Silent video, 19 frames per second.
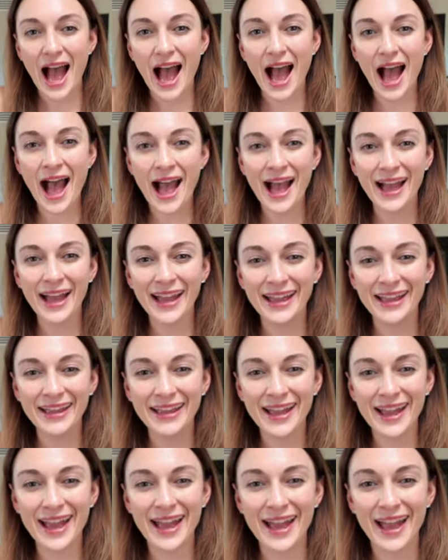
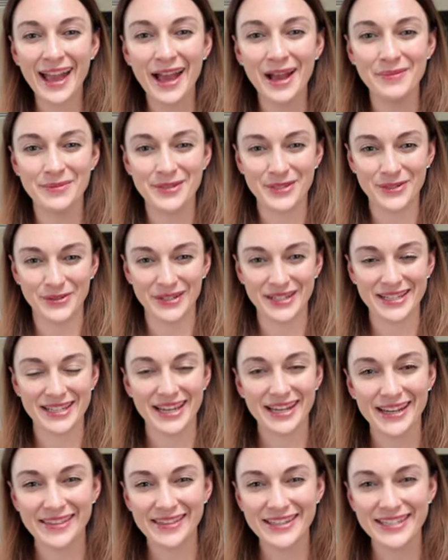I am so
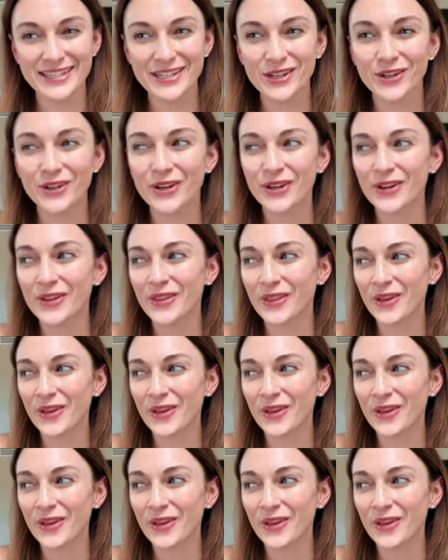excited this year